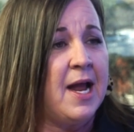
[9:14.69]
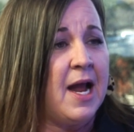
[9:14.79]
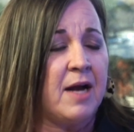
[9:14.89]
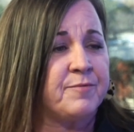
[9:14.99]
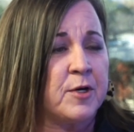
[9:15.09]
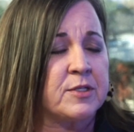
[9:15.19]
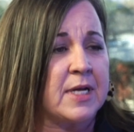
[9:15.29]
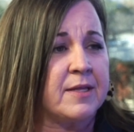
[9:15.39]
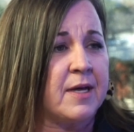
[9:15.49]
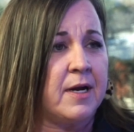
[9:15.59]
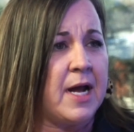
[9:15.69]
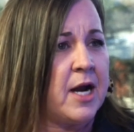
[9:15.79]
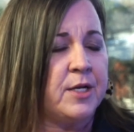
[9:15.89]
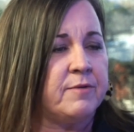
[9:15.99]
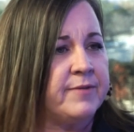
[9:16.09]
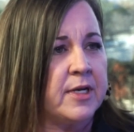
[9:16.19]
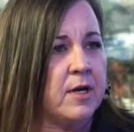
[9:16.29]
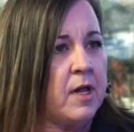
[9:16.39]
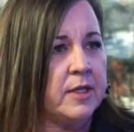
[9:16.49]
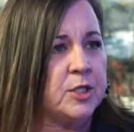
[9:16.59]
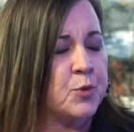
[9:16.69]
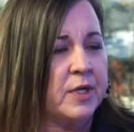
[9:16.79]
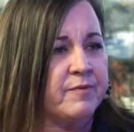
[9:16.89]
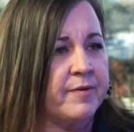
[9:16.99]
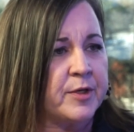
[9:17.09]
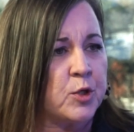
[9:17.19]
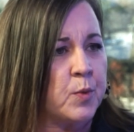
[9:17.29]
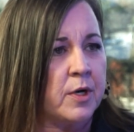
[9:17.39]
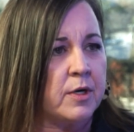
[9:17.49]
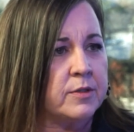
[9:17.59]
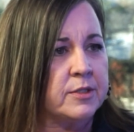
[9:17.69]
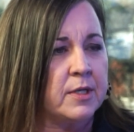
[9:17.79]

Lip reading: at first I thought, how do you fit it all in 2,500 words?